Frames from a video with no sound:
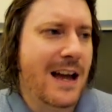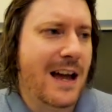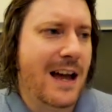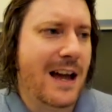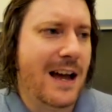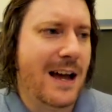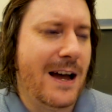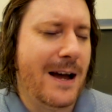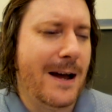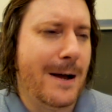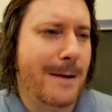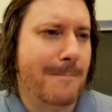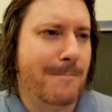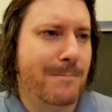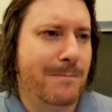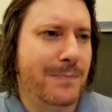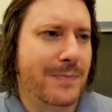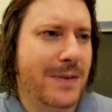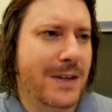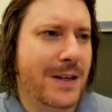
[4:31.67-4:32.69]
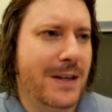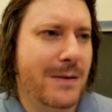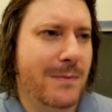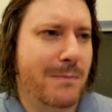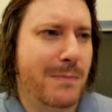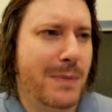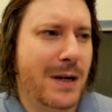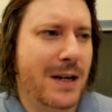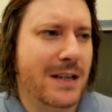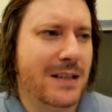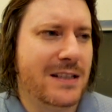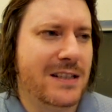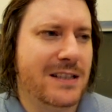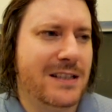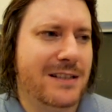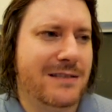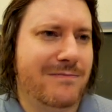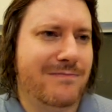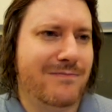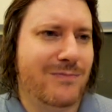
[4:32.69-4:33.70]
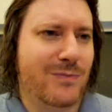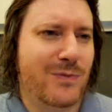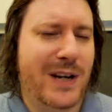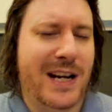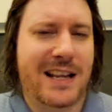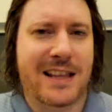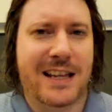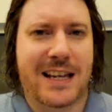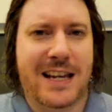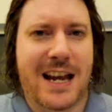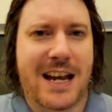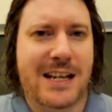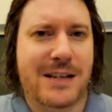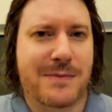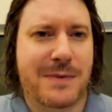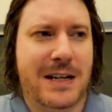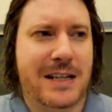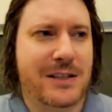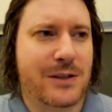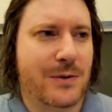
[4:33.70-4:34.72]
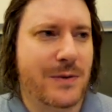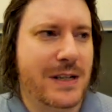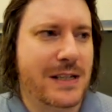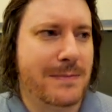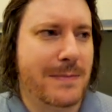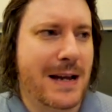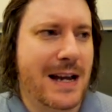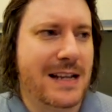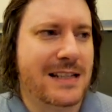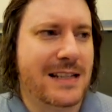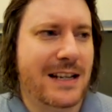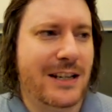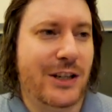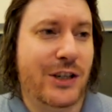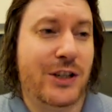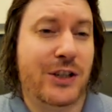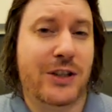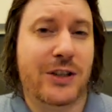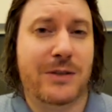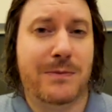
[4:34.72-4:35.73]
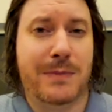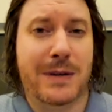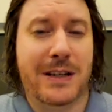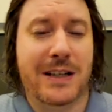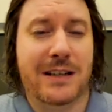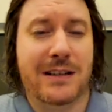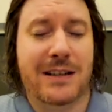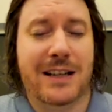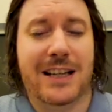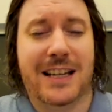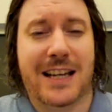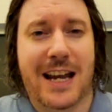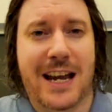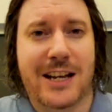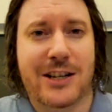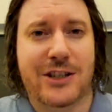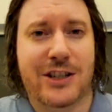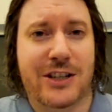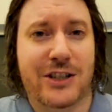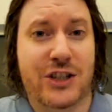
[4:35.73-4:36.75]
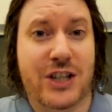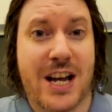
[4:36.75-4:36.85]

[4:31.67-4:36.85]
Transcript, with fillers: but real engagement is always best and you should be engaging